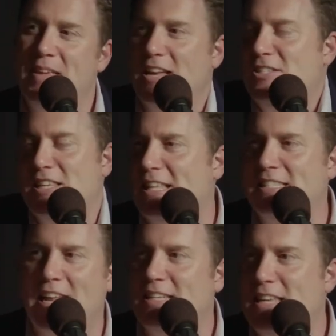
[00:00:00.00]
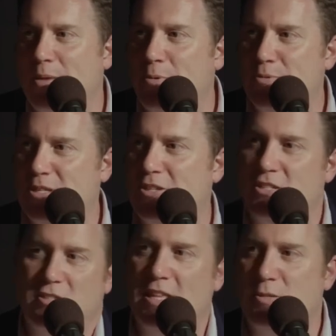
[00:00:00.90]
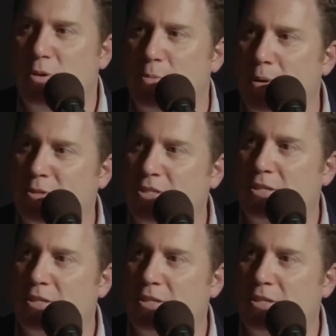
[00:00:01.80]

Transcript: I just think that's not a tenable position, so that's why we published